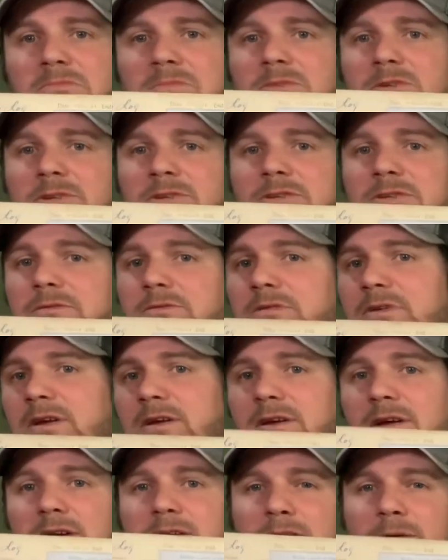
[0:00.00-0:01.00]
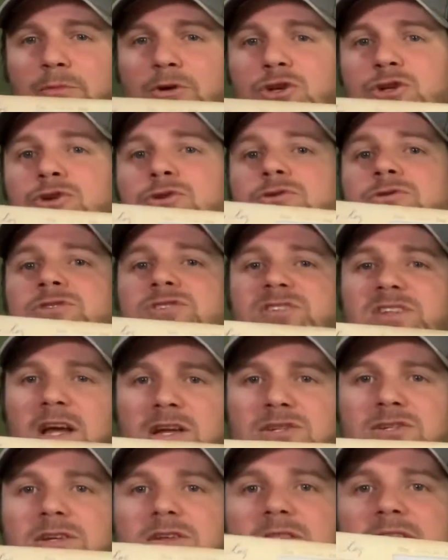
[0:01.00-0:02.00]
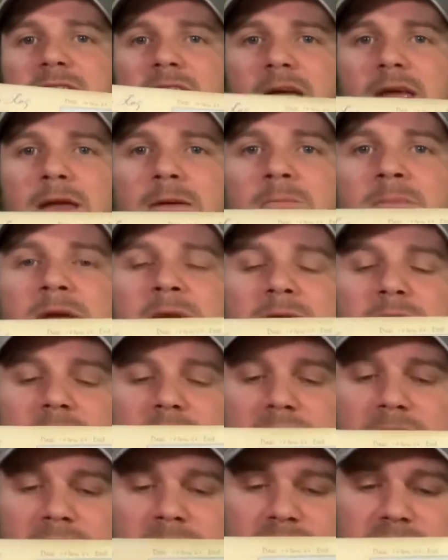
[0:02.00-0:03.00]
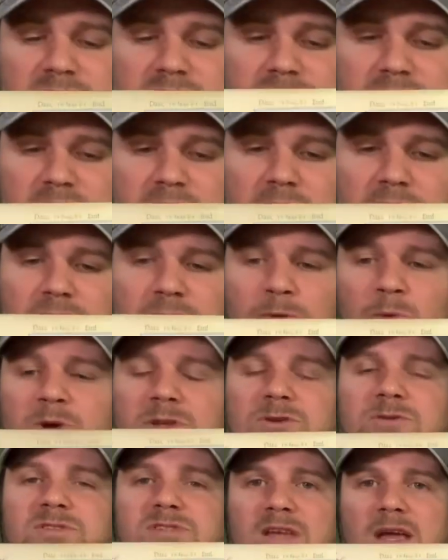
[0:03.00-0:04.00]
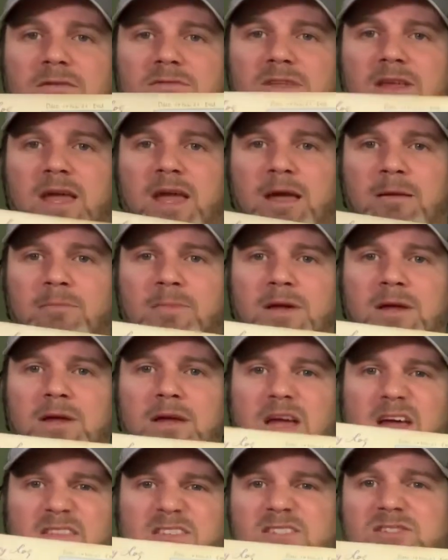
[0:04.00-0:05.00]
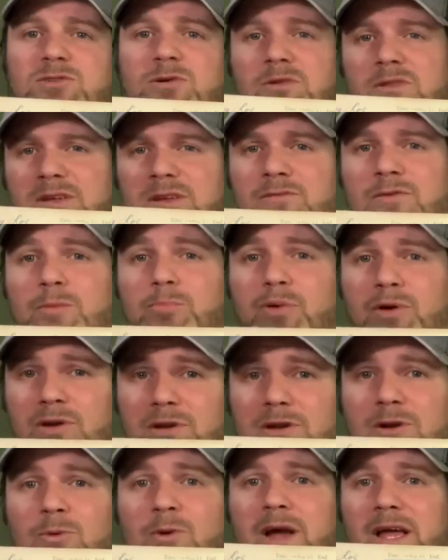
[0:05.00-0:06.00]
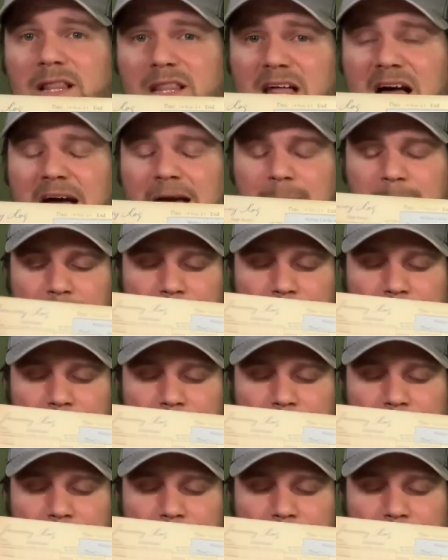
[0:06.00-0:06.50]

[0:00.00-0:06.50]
you, a huge section of the game is there for when you save the game. And this is only if you're putting it away a lot.